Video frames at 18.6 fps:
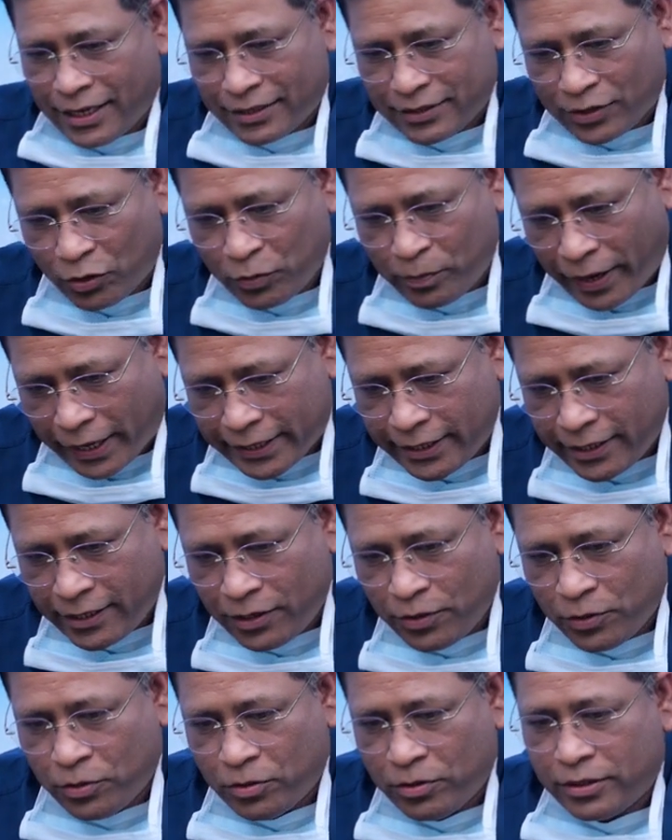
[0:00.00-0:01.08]
Yes, on
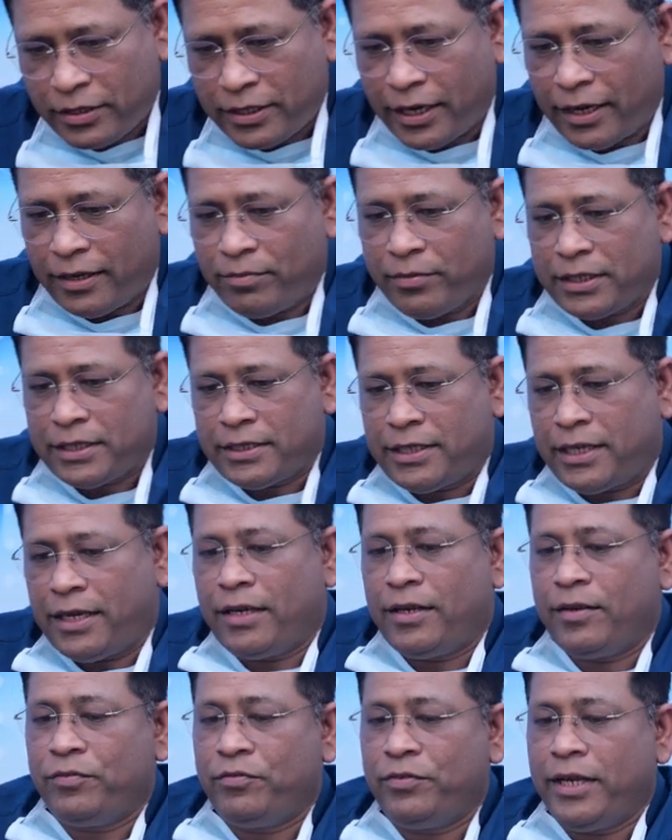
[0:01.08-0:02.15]
practical note, I must tell,
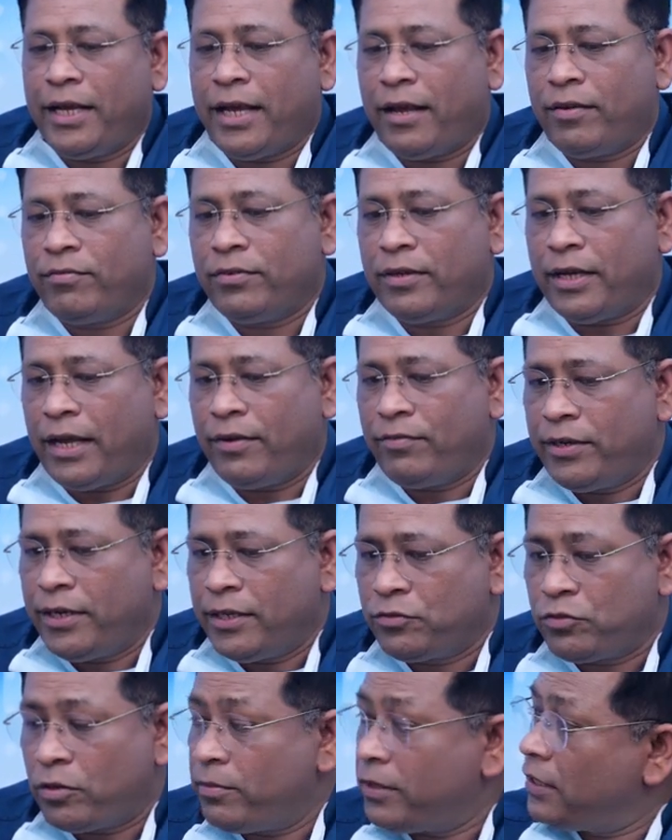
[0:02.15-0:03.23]
we have
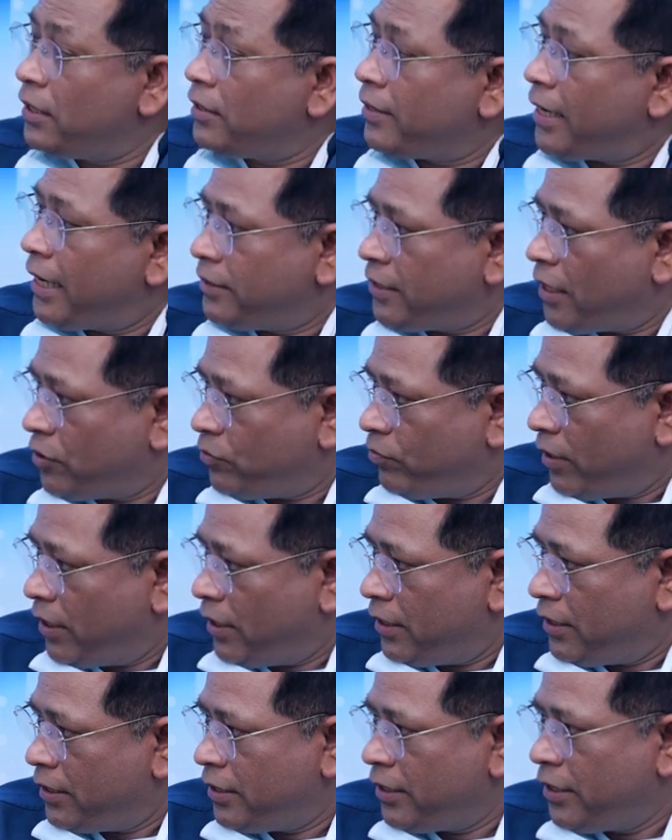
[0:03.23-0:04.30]
evidence from other trials as well.
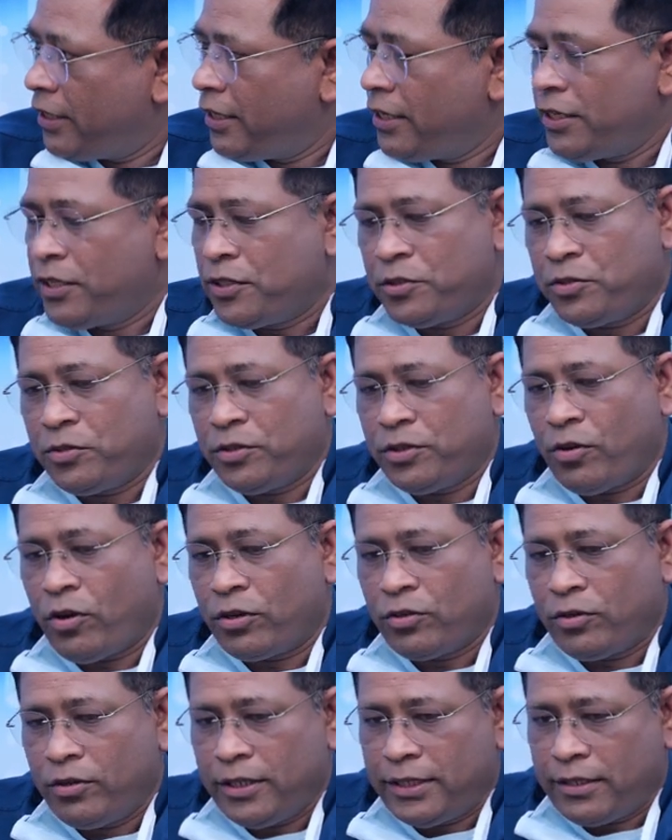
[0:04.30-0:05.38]
So
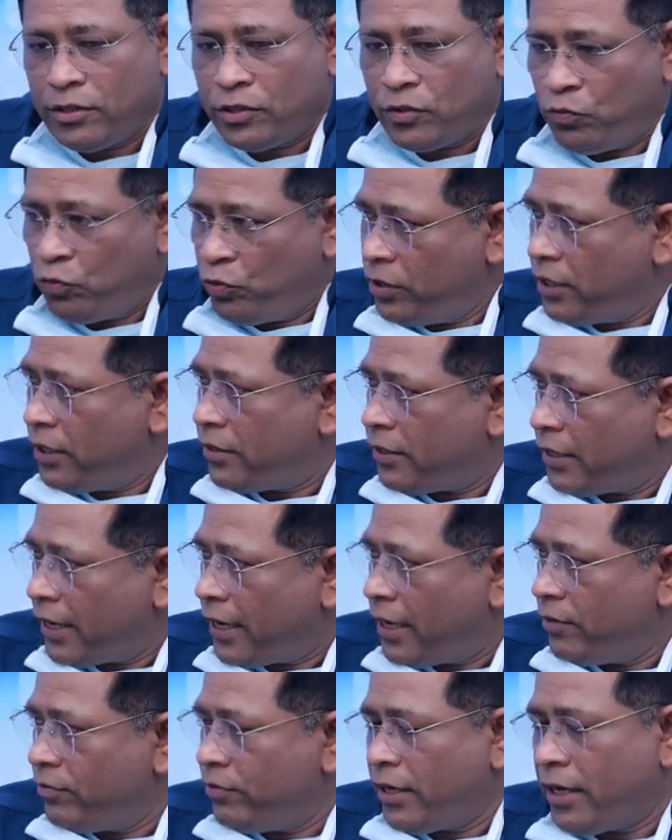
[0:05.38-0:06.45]
not only there is a Fourier
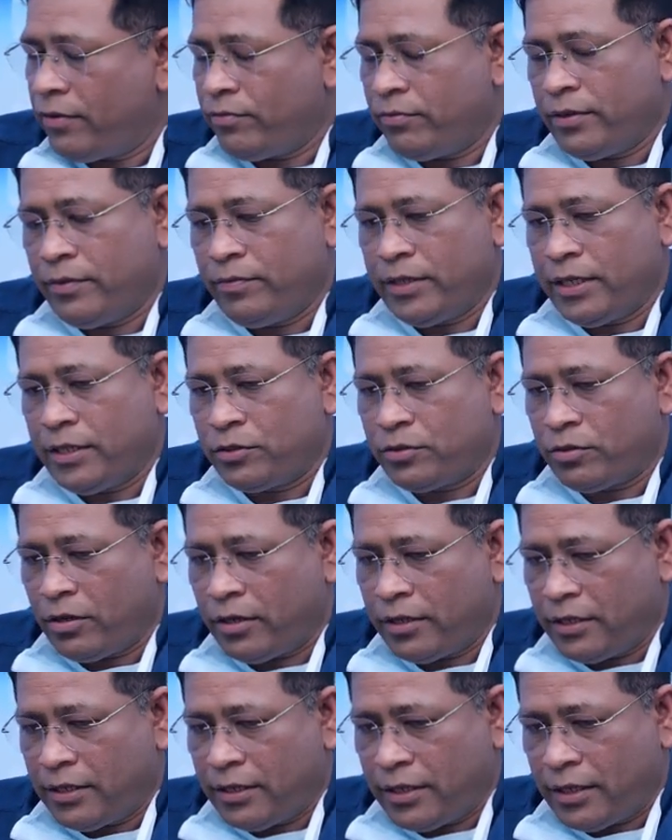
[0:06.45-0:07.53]
trial, we have evidence
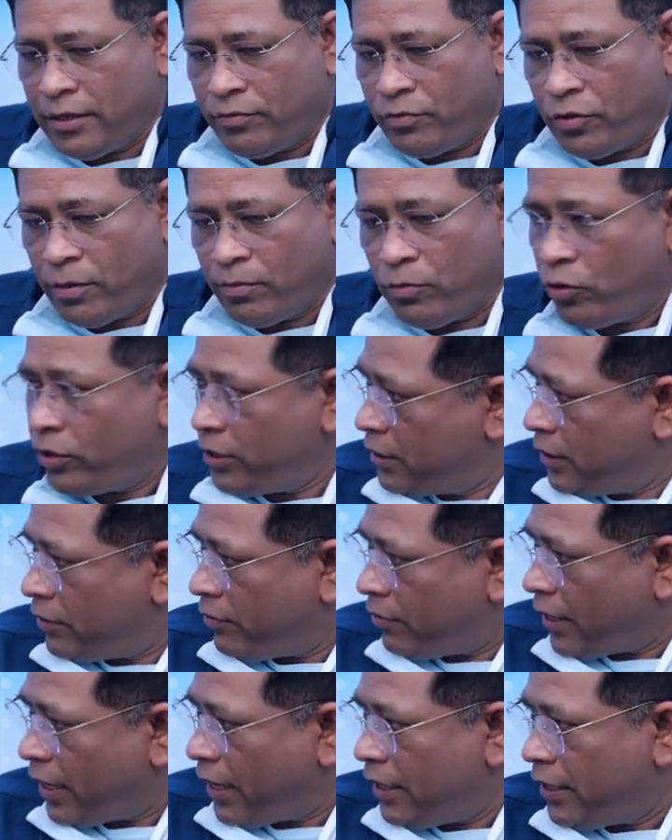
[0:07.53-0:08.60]
on from Odyssey
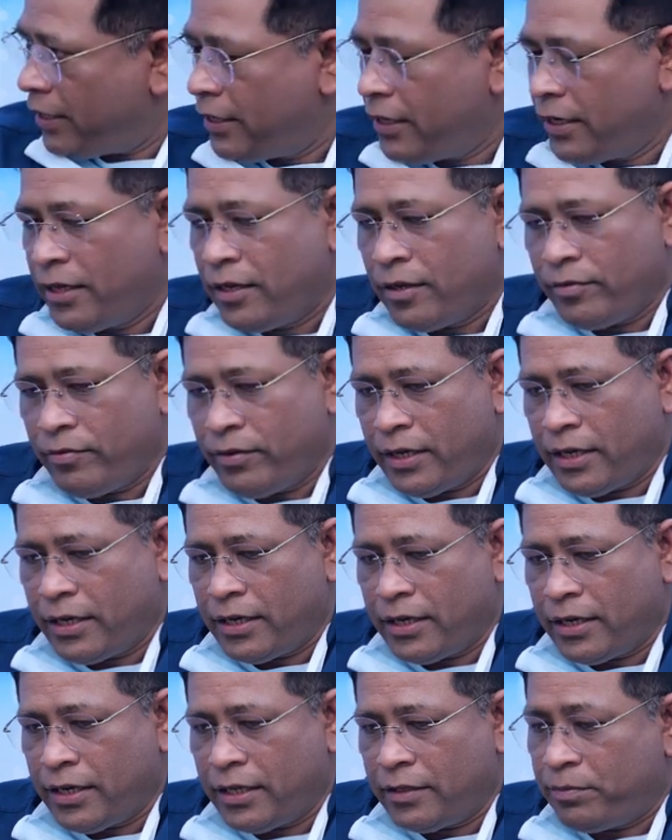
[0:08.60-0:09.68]
trial,
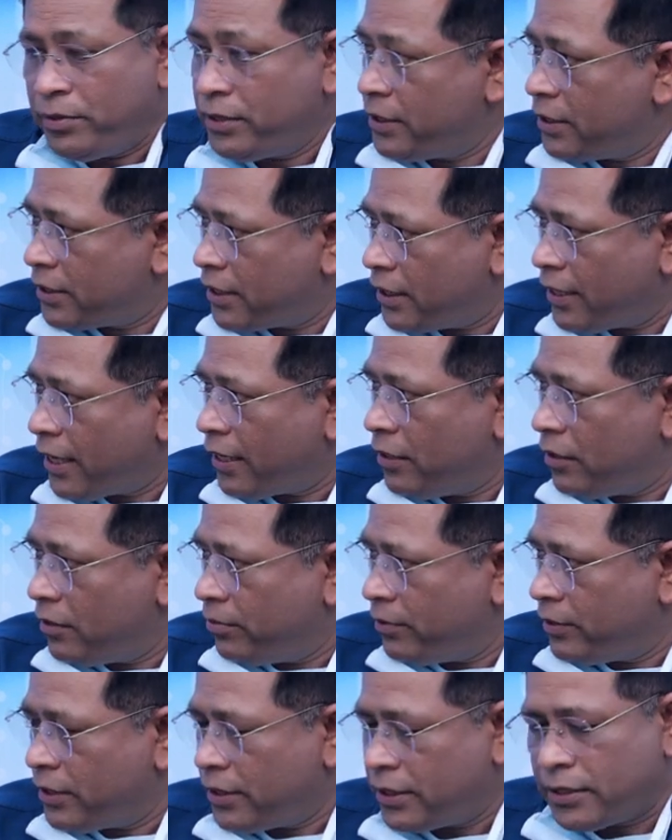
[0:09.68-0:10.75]
where PCSK9
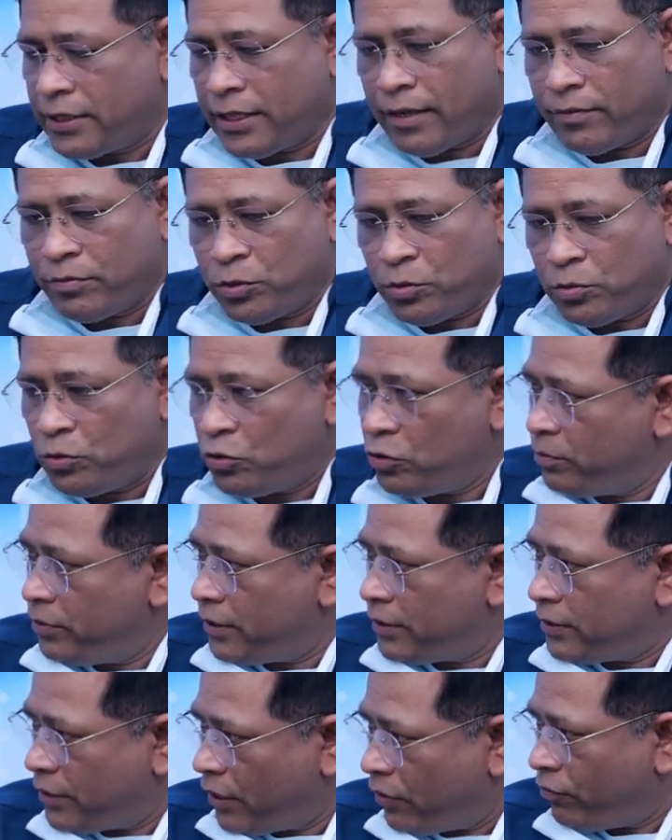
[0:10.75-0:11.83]
inhibitors, they have shown to
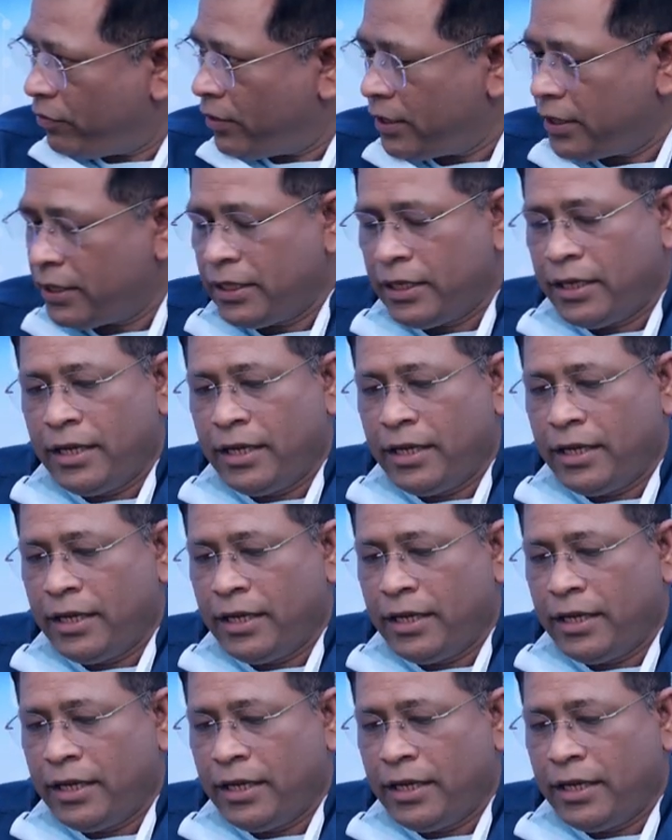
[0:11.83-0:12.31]
be safer.